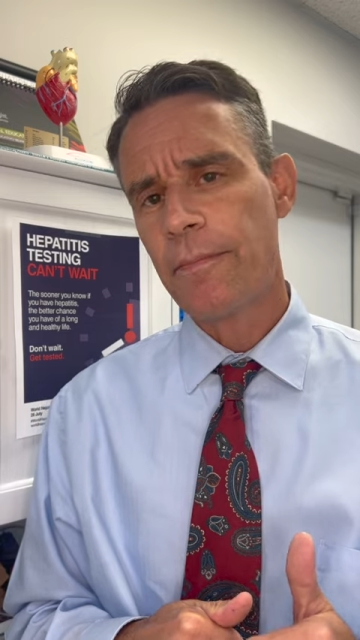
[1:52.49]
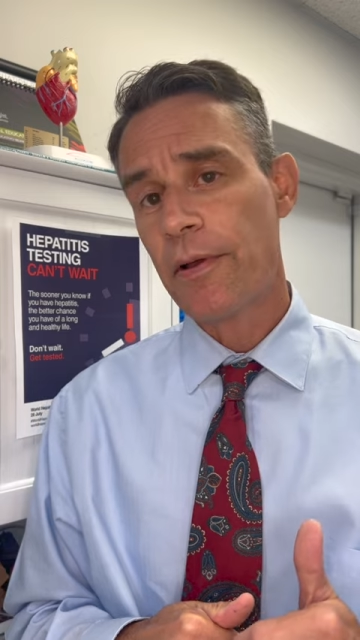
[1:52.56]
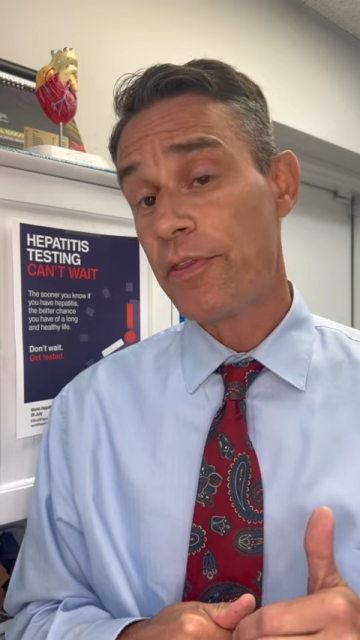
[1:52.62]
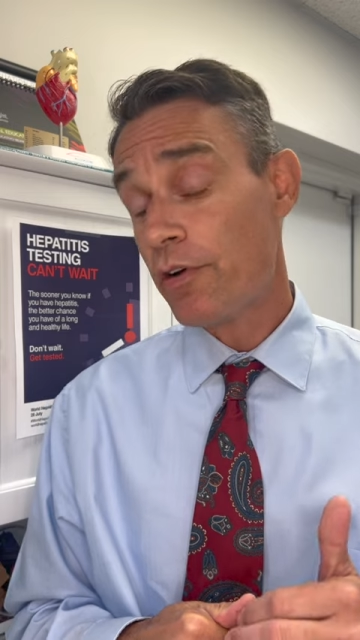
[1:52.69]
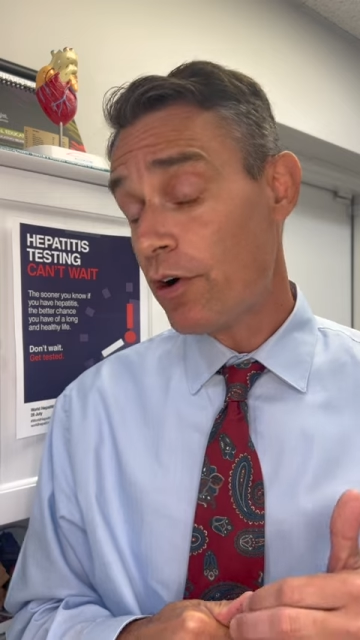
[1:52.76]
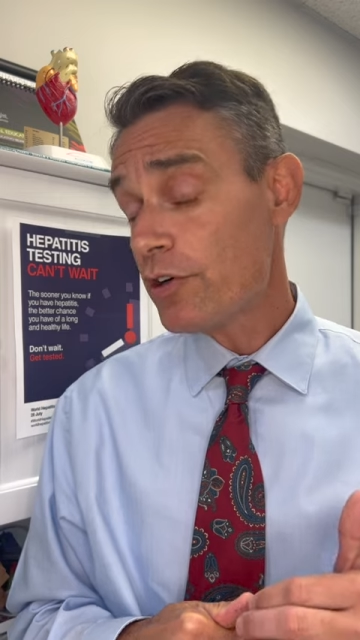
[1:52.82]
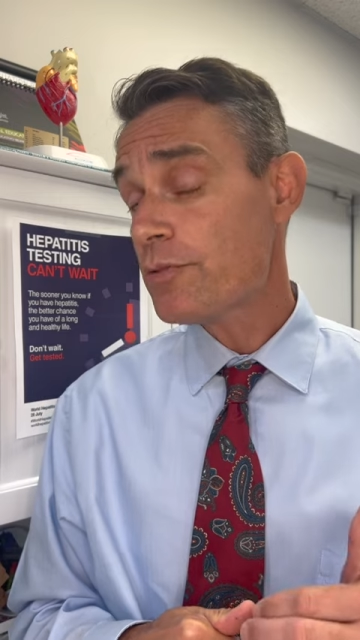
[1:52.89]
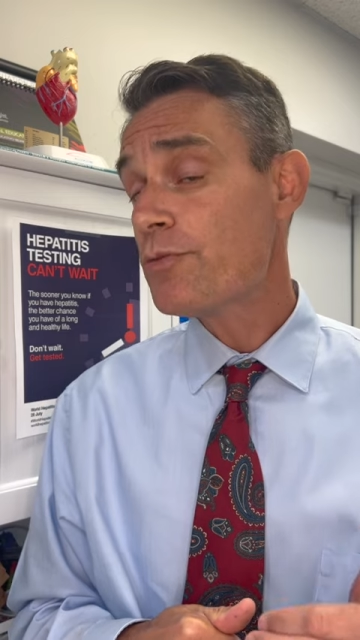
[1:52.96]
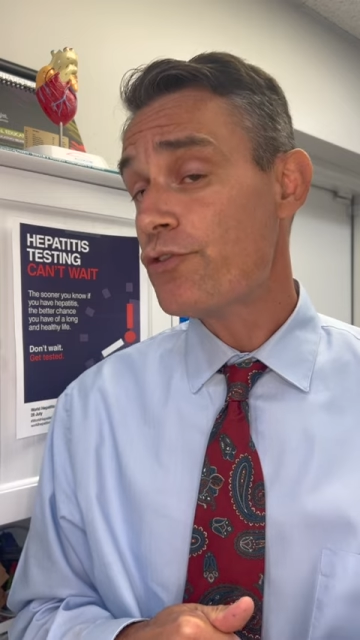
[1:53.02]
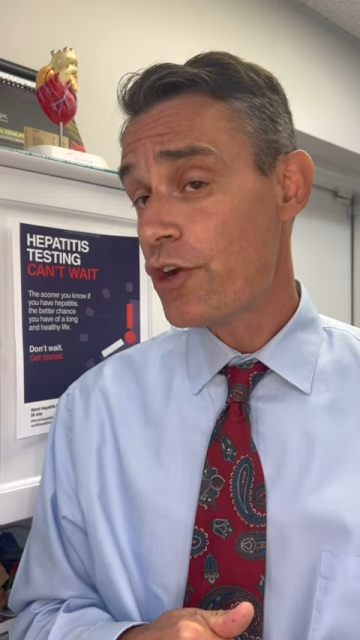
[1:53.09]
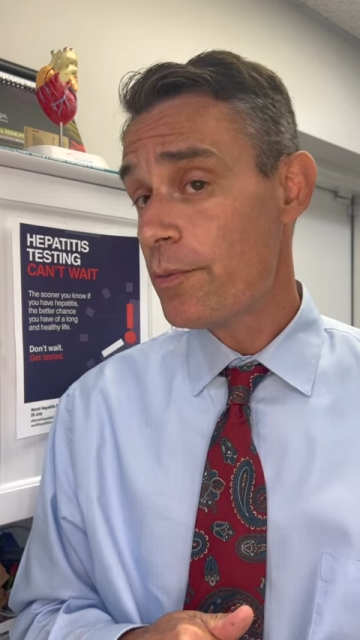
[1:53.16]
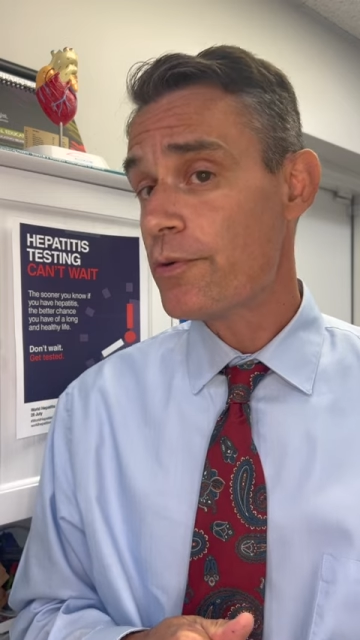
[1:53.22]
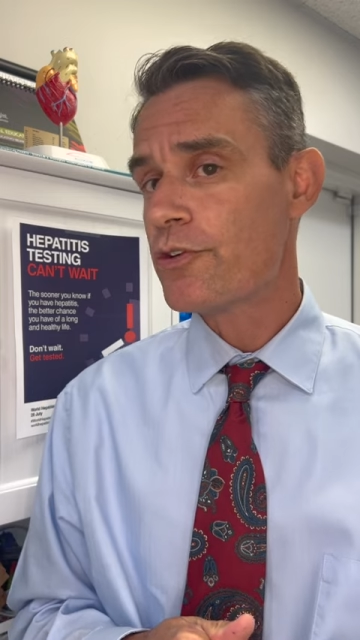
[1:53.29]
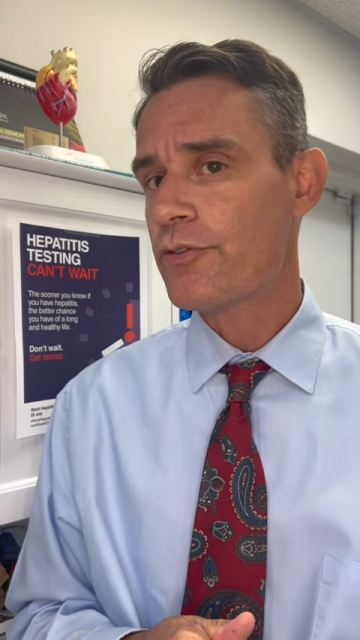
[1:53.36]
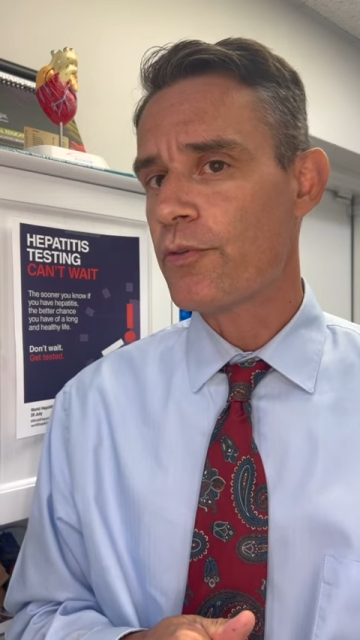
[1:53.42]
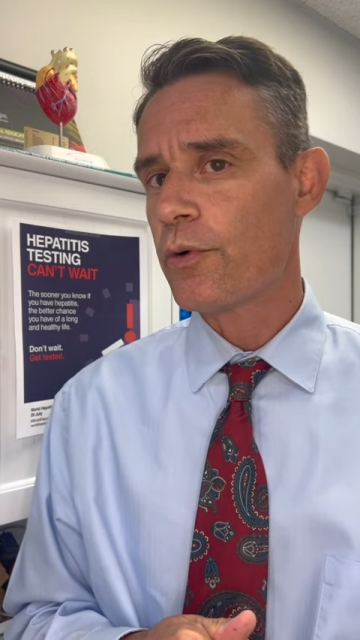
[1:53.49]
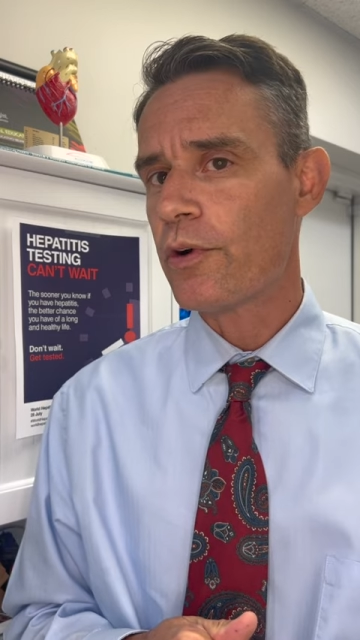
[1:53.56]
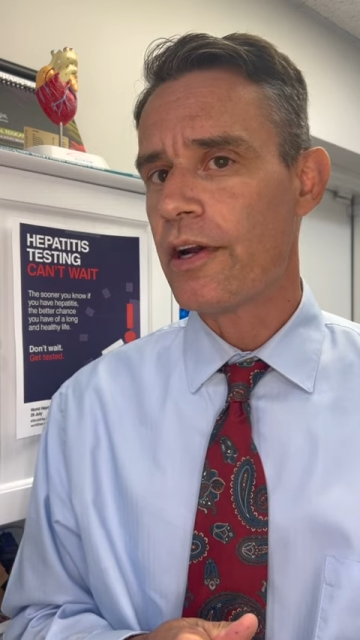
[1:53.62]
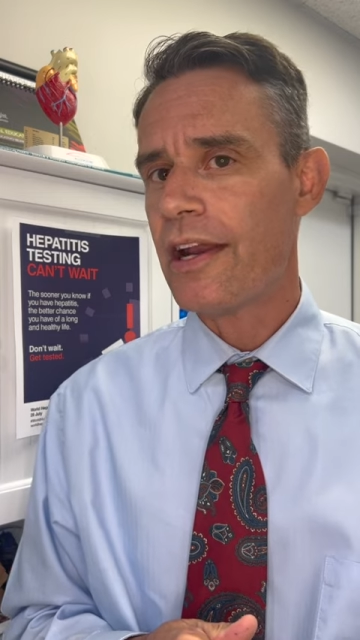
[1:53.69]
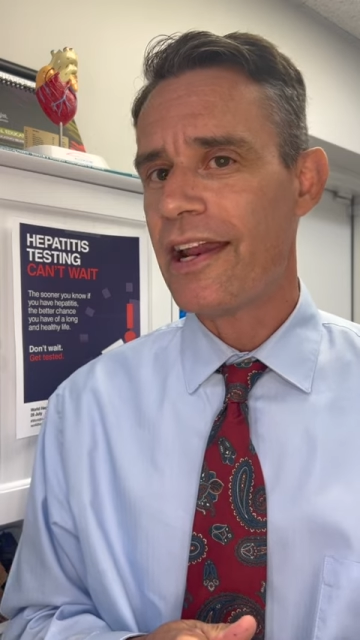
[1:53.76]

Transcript: but there are some treatments for it,